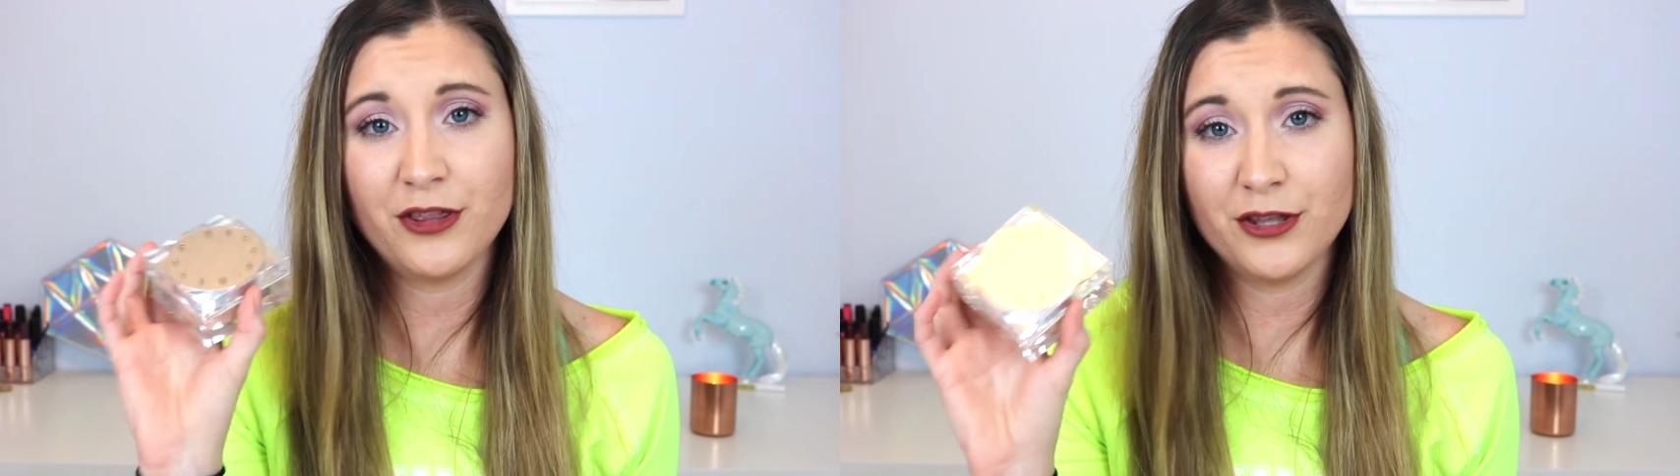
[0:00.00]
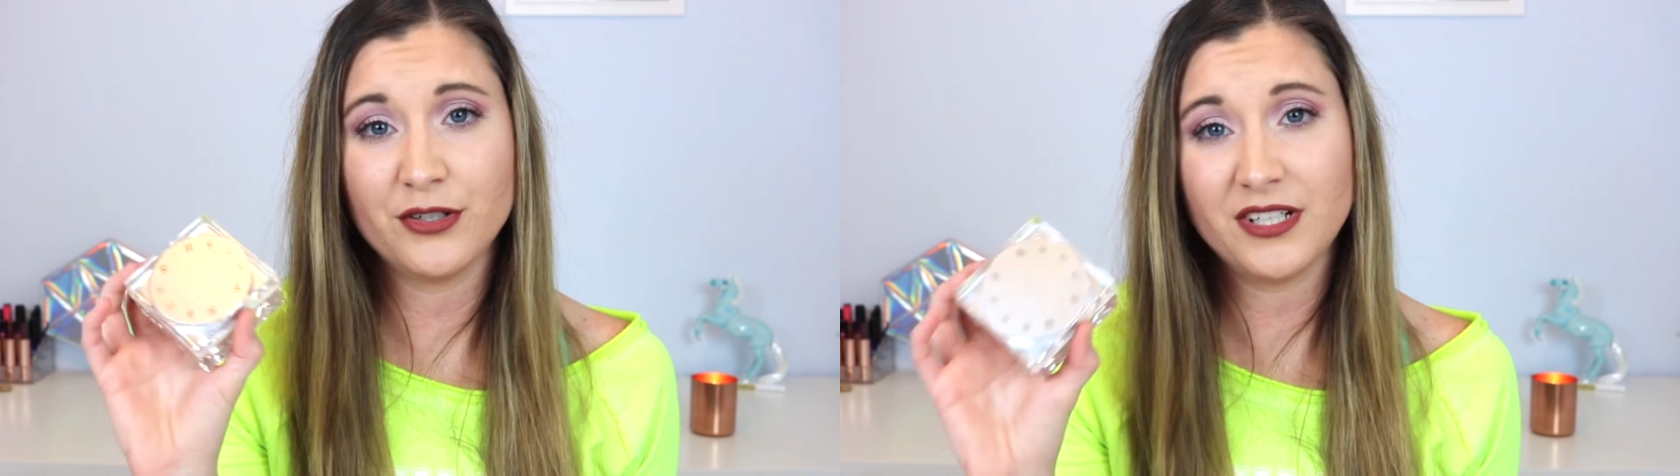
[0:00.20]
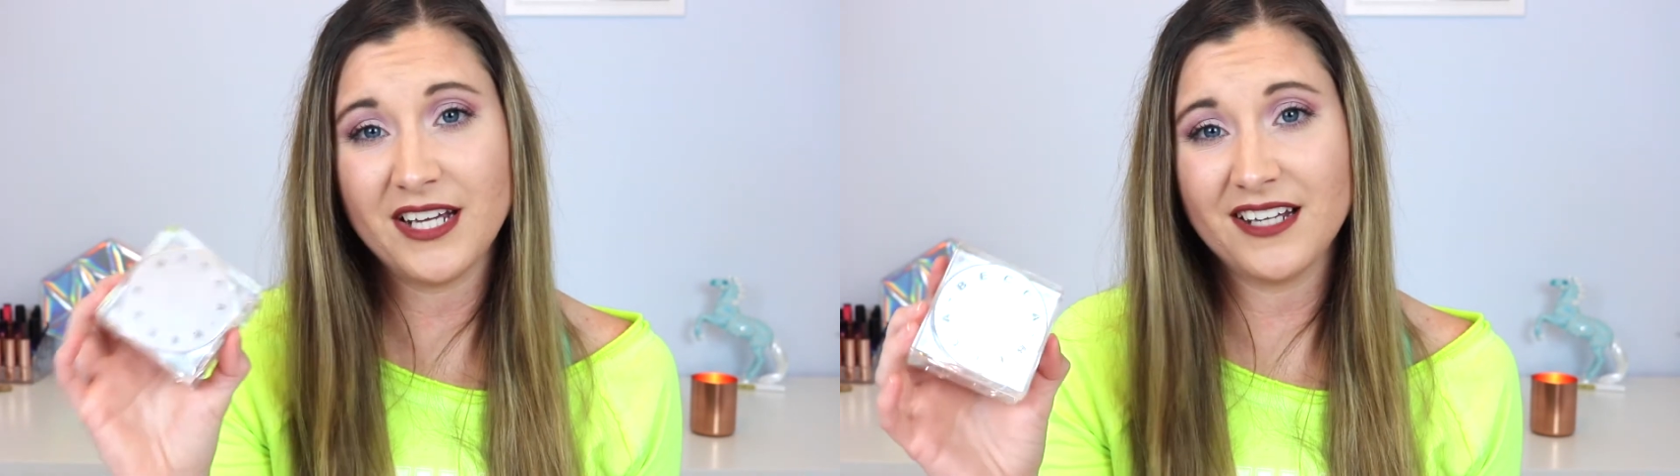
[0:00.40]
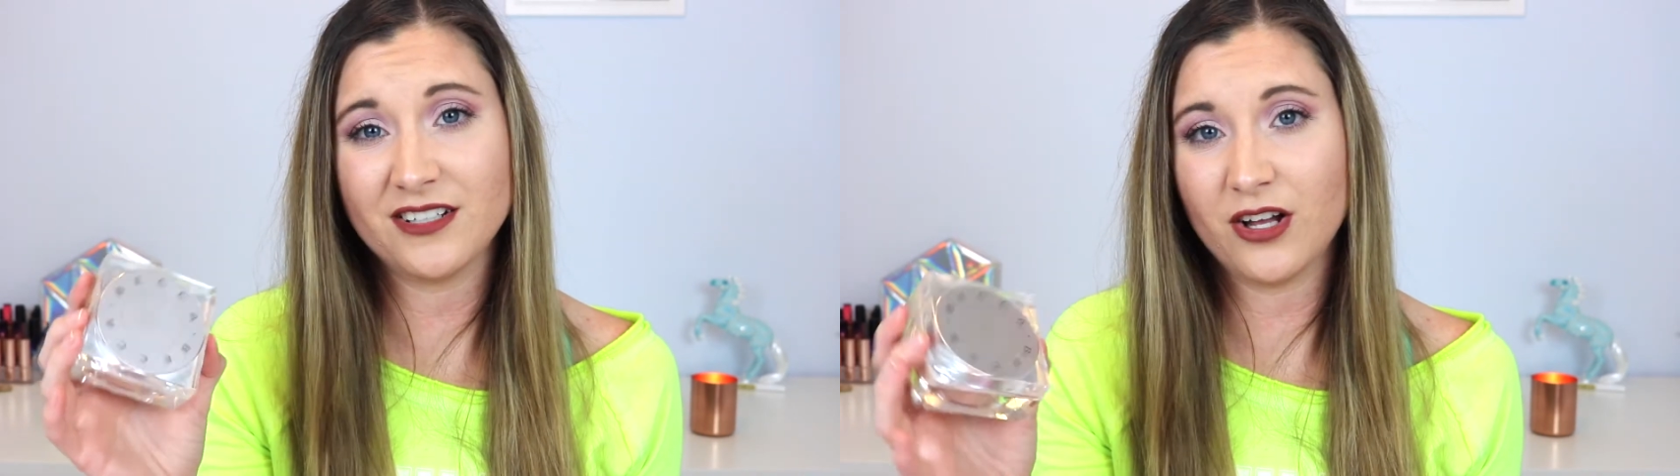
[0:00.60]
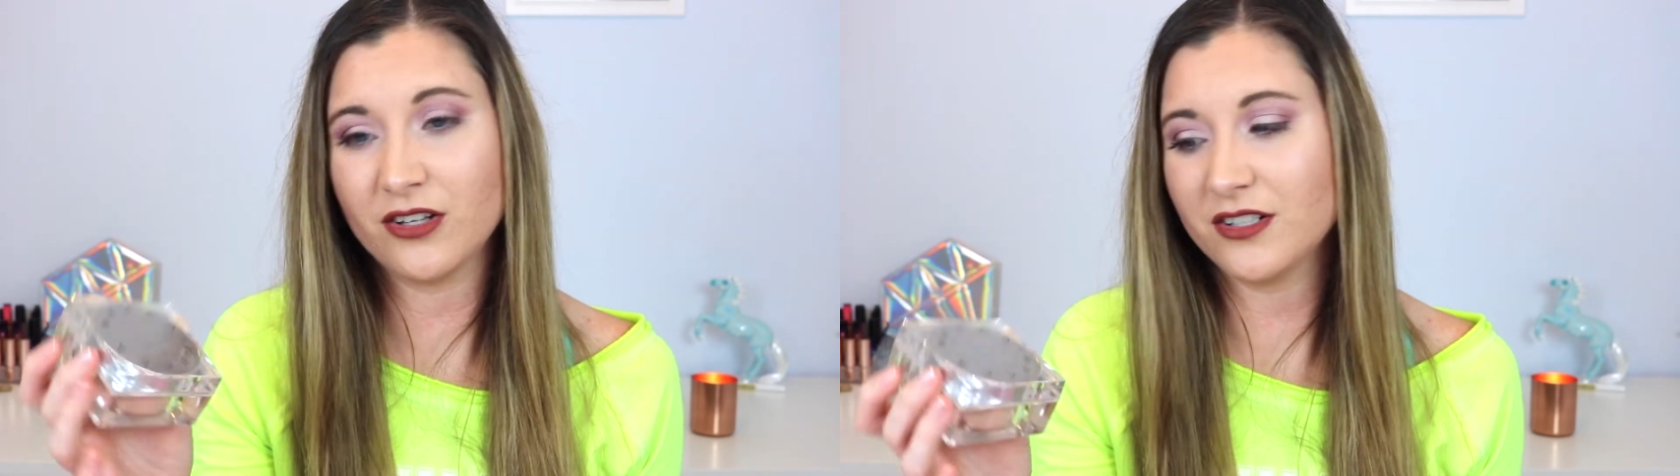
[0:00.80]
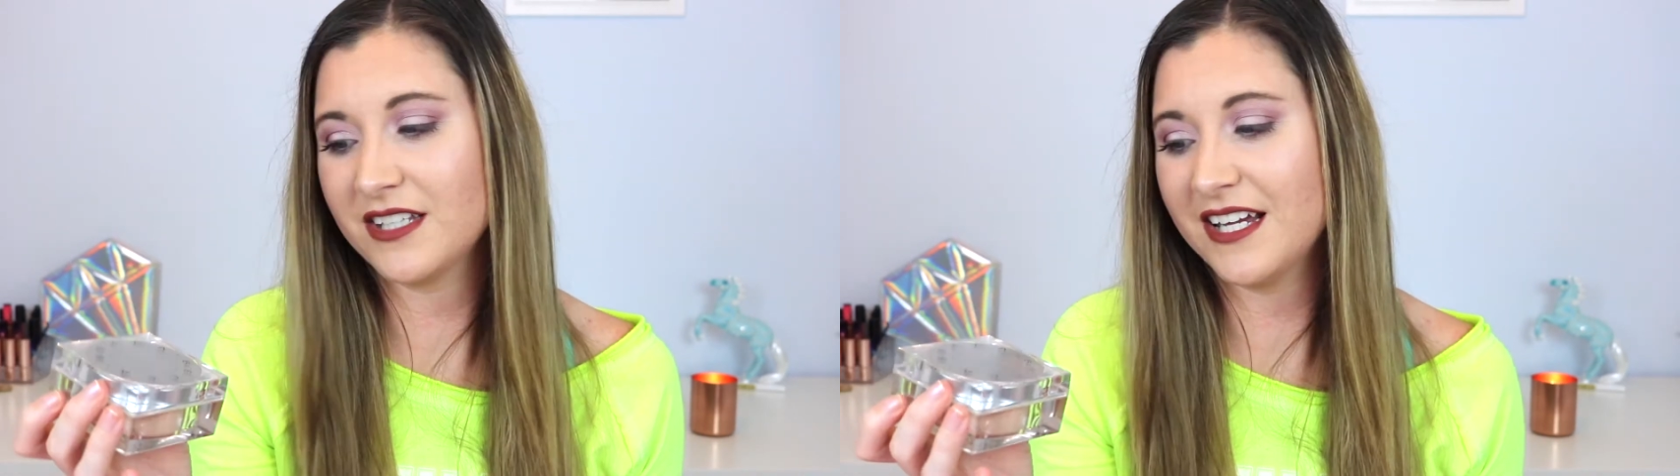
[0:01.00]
$38,